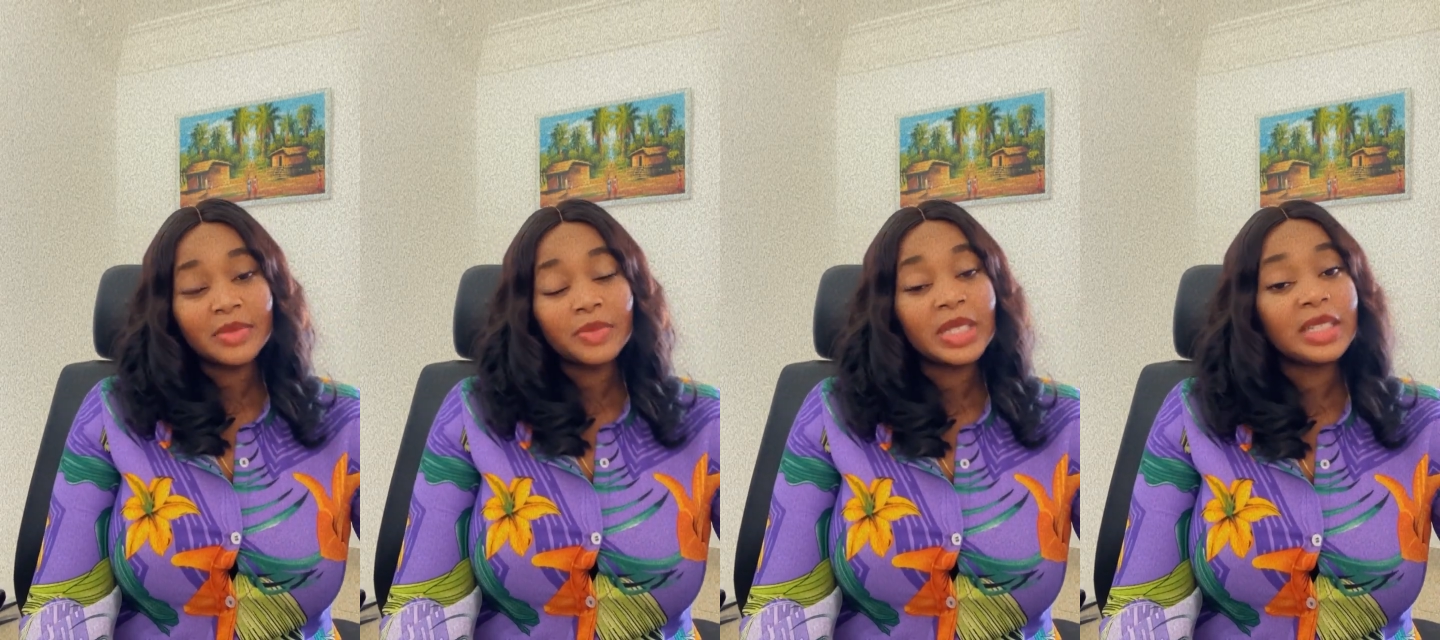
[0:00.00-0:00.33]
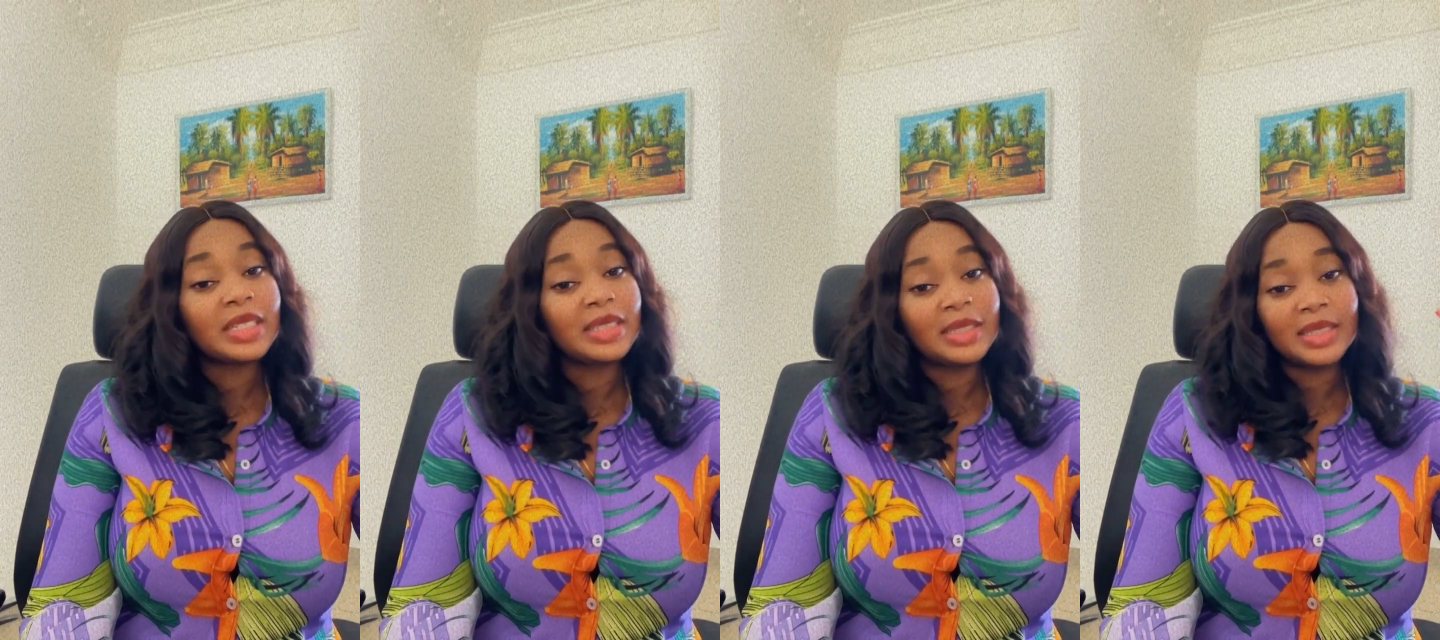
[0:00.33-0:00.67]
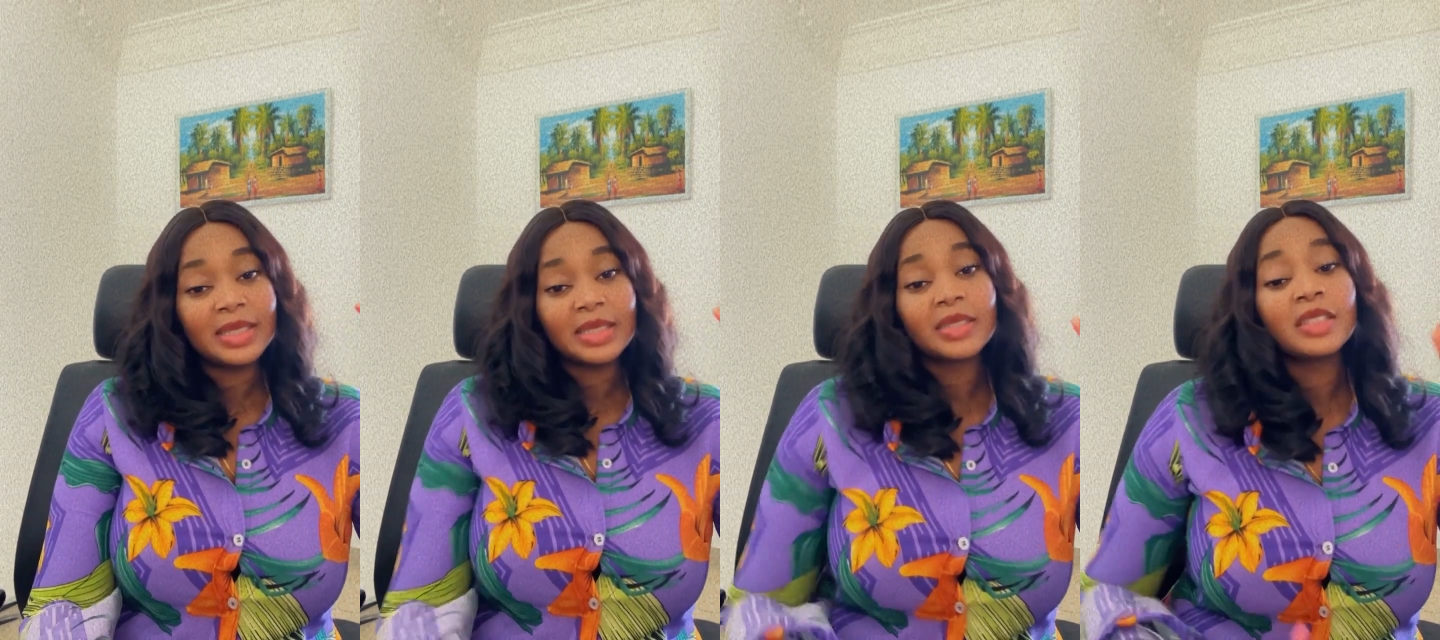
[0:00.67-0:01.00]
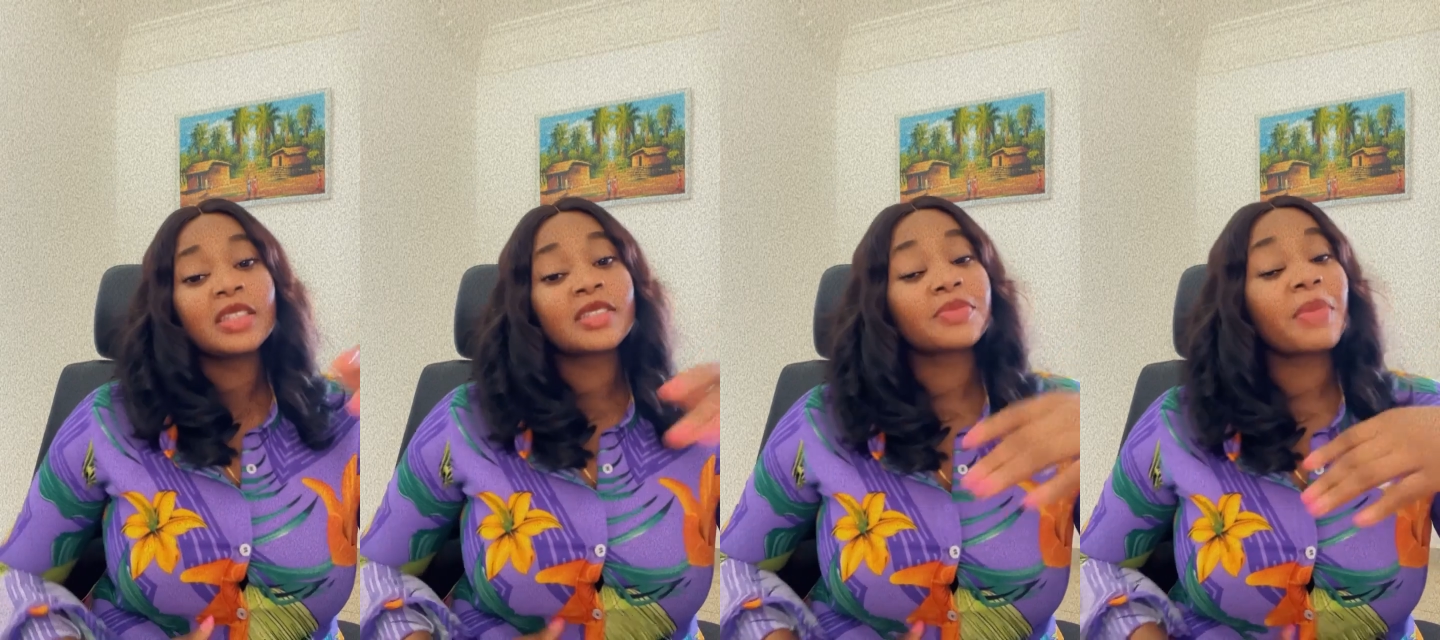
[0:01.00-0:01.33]
Please.
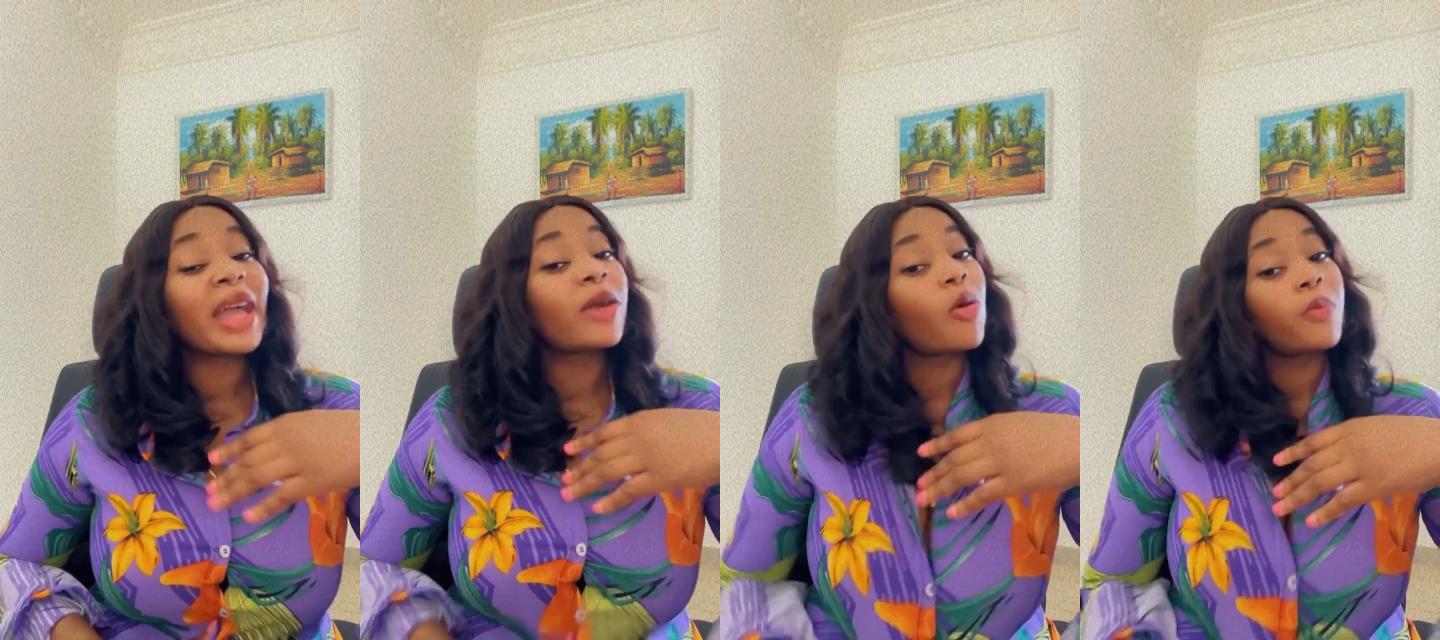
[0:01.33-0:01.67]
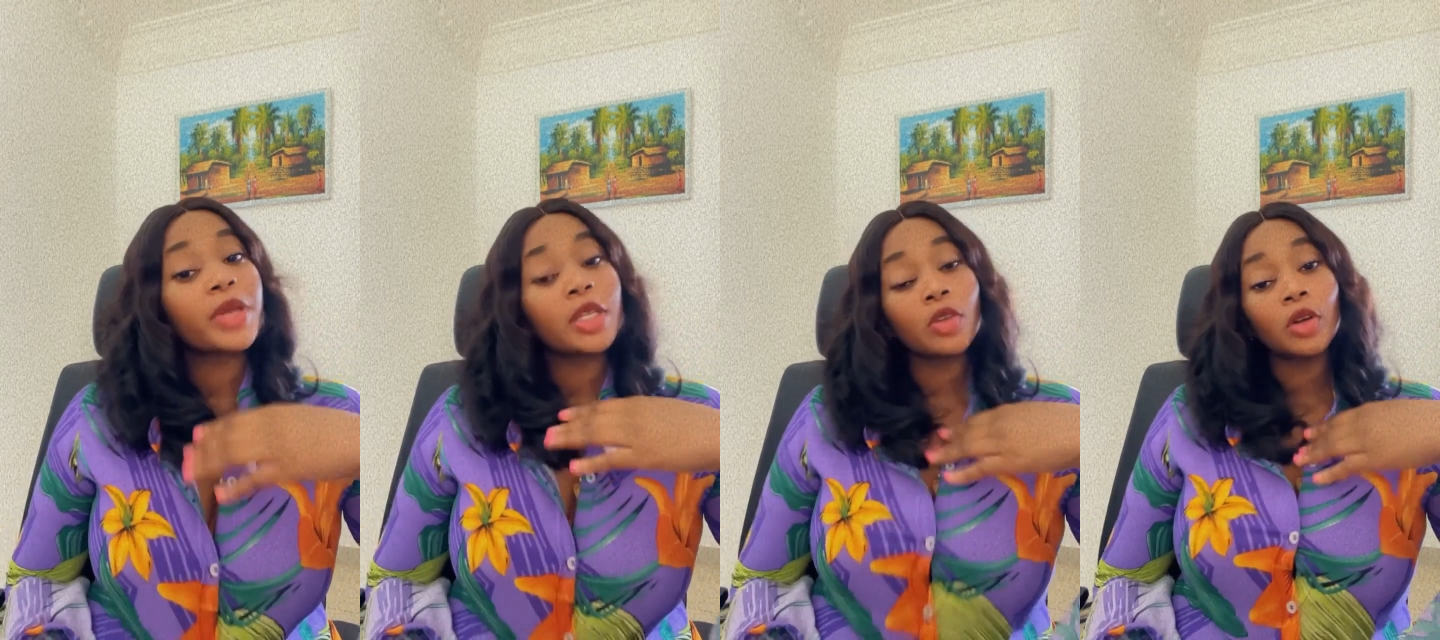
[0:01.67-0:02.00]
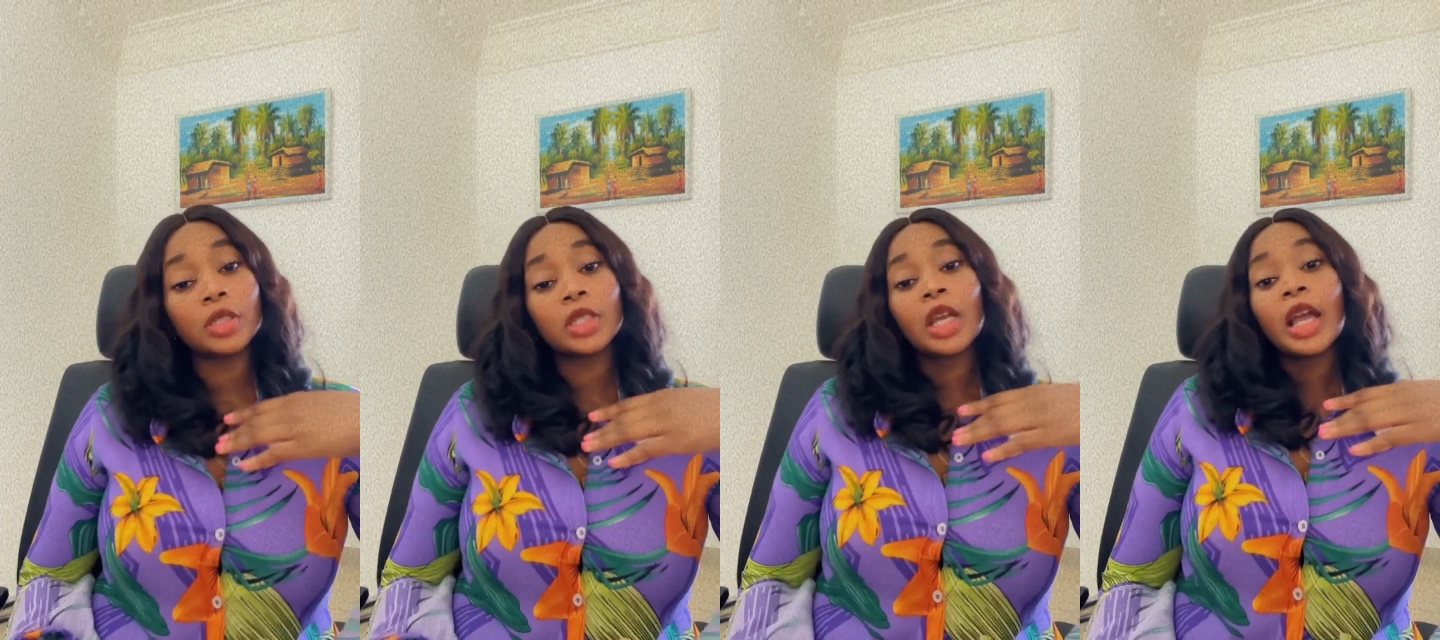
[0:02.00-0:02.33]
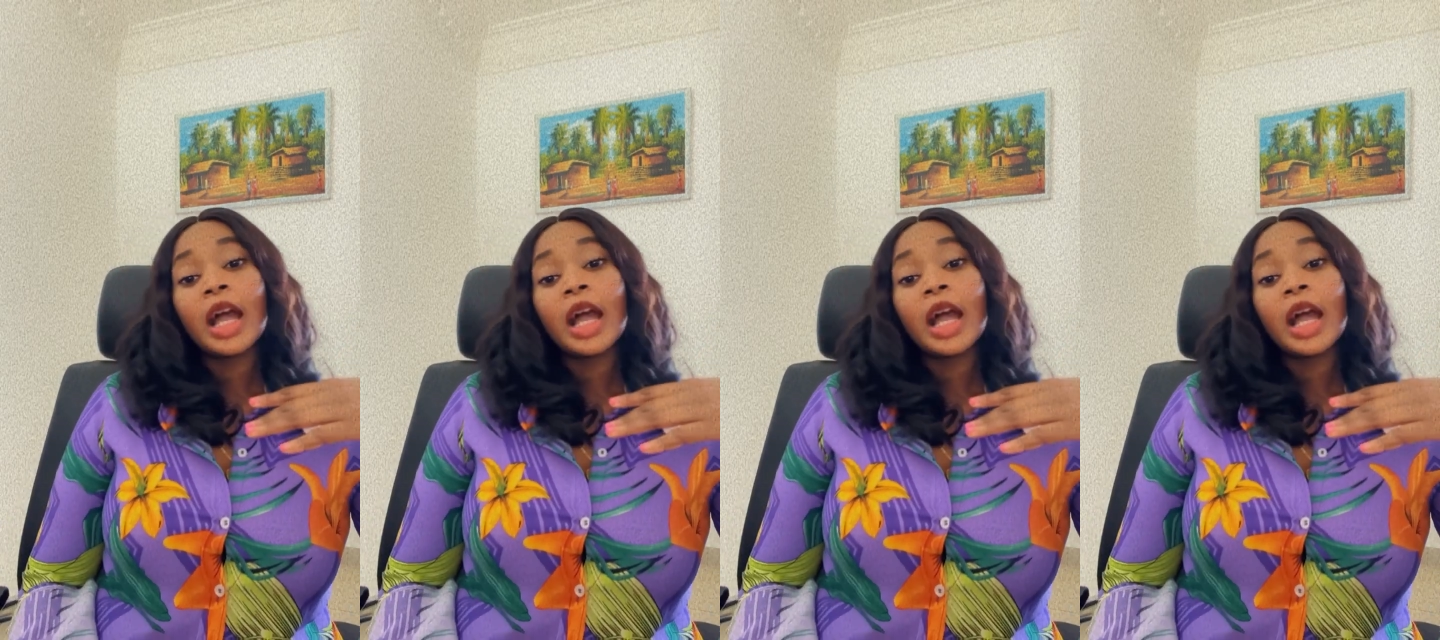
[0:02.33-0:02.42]
It's my opinion.